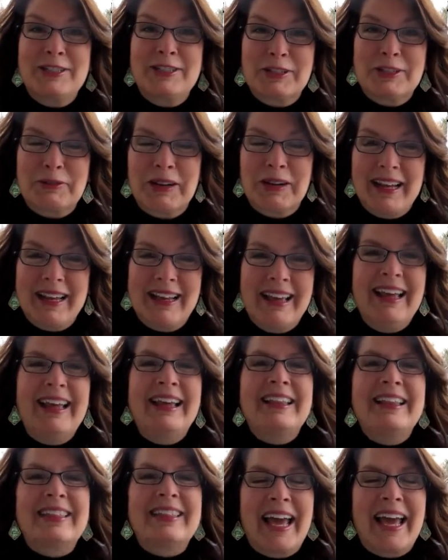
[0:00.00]
Cherie.
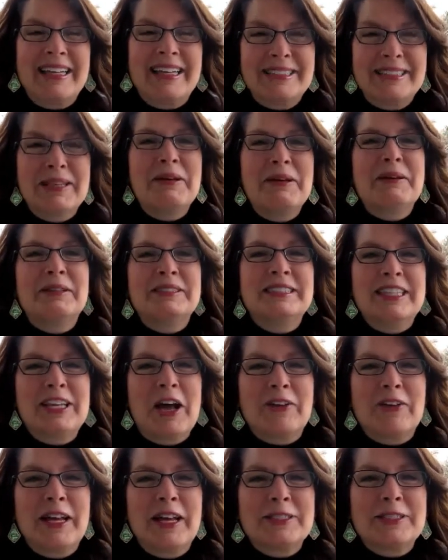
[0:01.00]
Thanks.
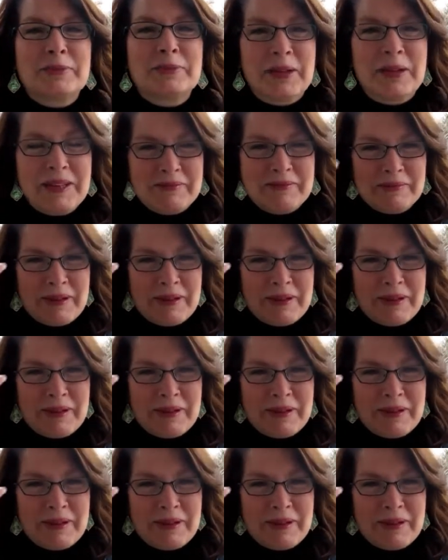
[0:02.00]
See y'all next week.